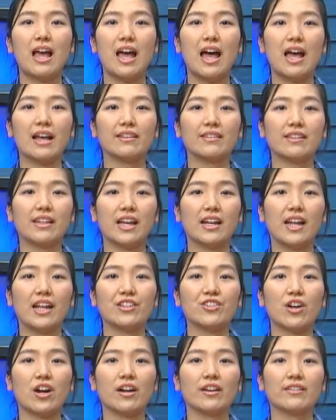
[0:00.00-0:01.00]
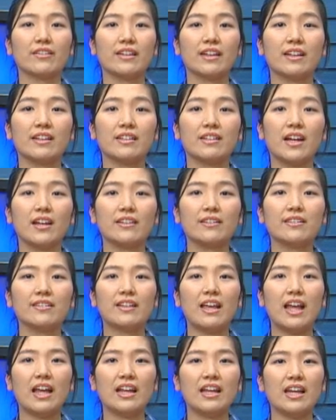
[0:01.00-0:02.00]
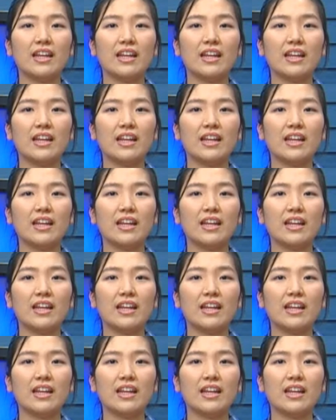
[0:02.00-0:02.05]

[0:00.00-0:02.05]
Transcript: as the NHRC does say